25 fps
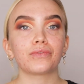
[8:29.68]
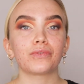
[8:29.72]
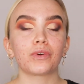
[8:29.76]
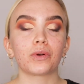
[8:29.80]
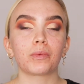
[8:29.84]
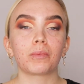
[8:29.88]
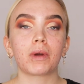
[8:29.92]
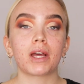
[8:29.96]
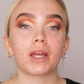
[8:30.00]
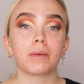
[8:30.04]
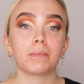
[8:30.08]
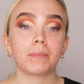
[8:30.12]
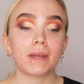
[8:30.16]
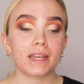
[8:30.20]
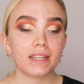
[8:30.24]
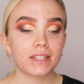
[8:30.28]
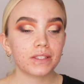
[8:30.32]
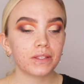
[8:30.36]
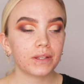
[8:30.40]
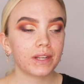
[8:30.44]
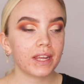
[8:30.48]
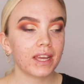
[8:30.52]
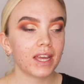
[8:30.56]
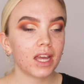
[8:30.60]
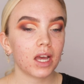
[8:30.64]
for my base
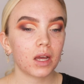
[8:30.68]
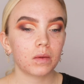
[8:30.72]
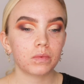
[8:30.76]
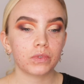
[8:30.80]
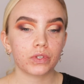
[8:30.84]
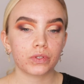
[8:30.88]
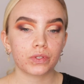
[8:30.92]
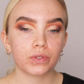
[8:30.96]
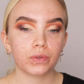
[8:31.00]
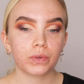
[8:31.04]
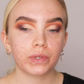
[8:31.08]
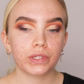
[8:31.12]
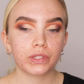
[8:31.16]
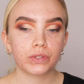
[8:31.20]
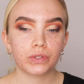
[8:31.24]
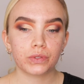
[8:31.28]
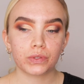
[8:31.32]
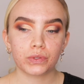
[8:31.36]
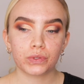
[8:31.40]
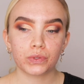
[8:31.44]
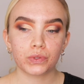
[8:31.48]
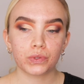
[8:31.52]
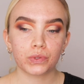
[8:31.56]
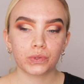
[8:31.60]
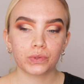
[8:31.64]
today, I'm just going
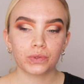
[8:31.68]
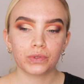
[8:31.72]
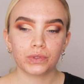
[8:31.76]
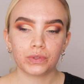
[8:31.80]
to